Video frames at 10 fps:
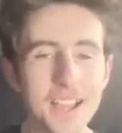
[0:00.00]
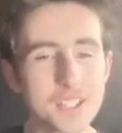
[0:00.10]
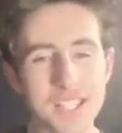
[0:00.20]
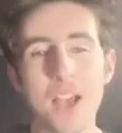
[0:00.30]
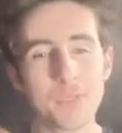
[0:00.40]
I
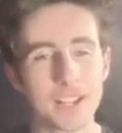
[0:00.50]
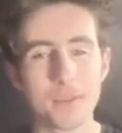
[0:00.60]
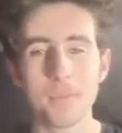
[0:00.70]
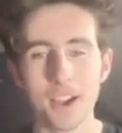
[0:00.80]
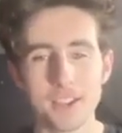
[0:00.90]
just have like
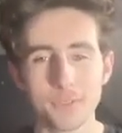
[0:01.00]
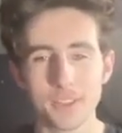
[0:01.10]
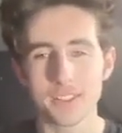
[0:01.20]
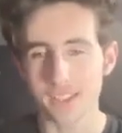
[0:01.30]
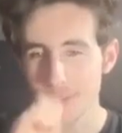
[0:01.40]
a mind for
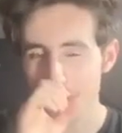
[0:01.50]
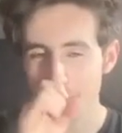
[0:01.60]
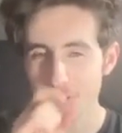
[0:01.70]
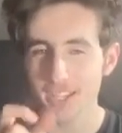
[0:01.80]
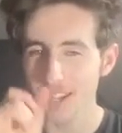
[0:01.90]
this. I I
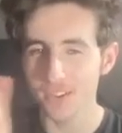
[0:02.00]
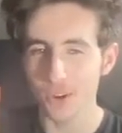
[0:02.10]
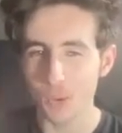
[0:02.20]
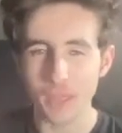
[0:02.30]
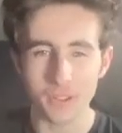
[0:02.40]
feel like I
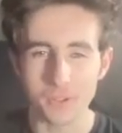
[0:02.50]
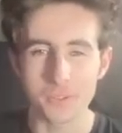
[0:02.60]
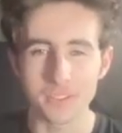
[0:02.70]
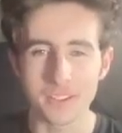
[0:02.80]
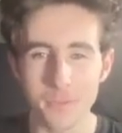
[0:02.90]
know where the
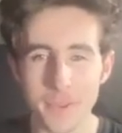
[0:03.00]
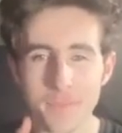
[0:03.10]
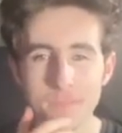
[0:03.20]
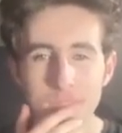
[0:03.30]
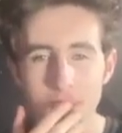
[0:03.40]
clues are gonna be.